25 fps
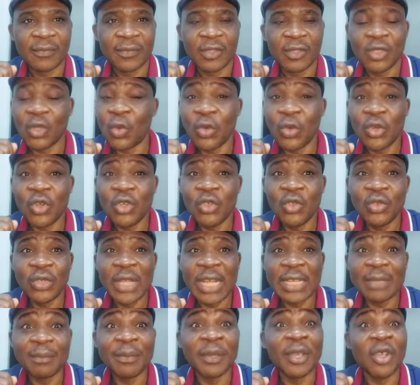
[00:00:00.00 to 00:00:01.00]
You wouldn't do
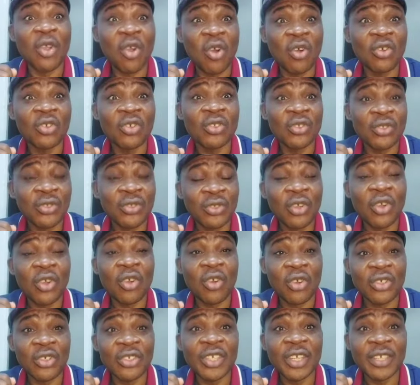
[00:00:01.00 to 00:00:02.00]
that because your
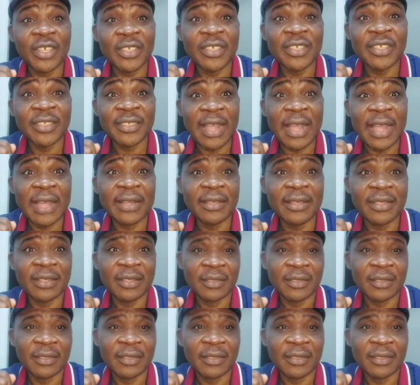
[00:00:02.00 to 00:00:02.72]
conscience is dead.